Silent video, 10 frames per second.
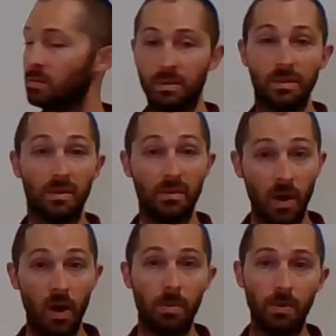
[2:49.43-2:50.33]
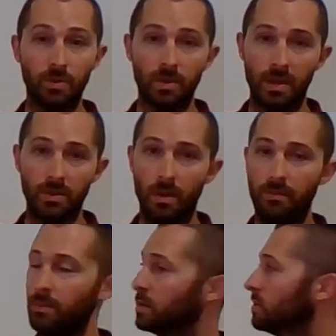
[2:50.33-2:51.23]
right, you have two
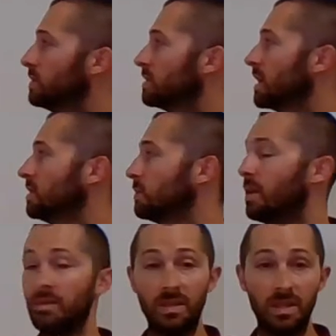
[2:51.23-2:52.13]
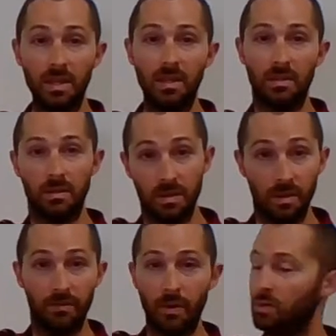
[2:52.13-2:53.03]
different powers of the variable you're trying to
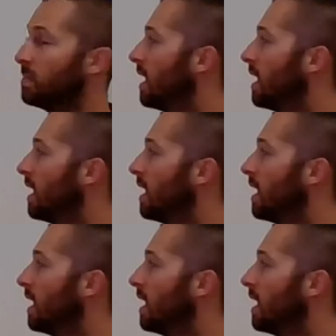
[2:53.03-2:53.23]
solve for.